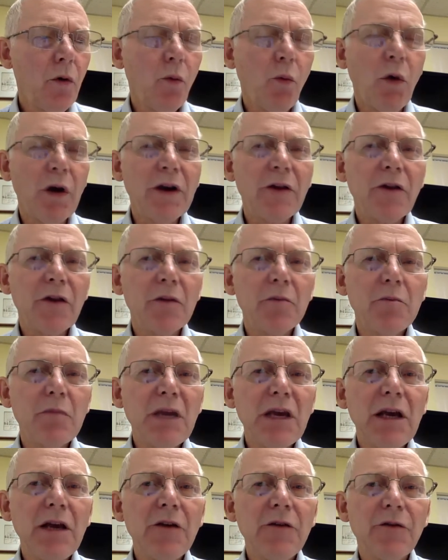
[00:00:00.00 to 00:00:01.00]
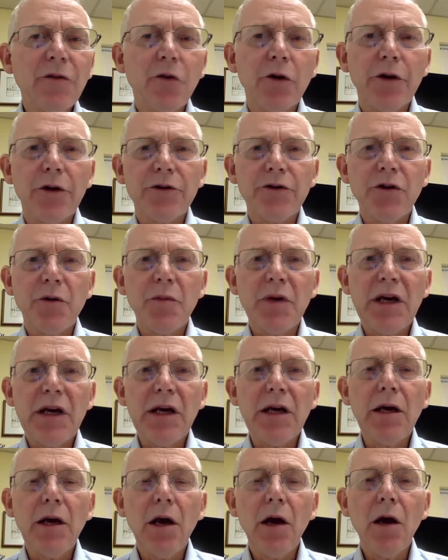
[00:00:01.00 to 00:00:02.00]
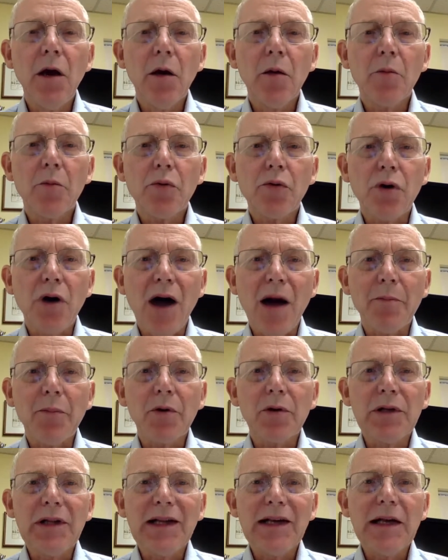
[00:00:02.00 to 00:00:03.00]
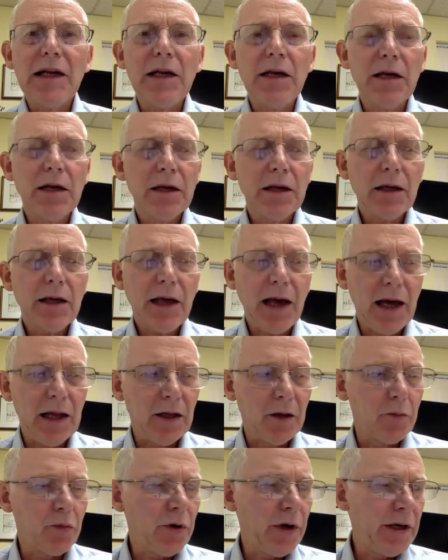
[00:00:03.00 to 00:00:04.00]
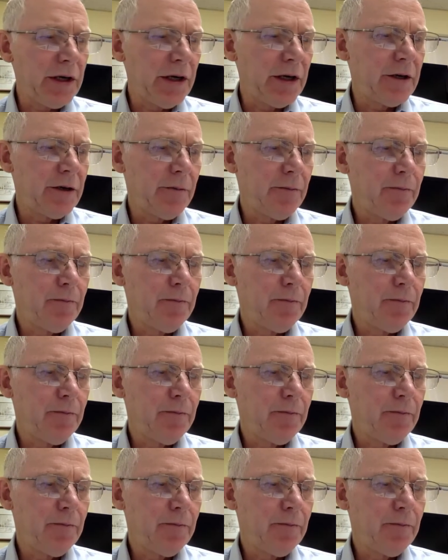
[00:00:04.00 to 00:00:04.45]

What does it mean for it to be properly calibrated?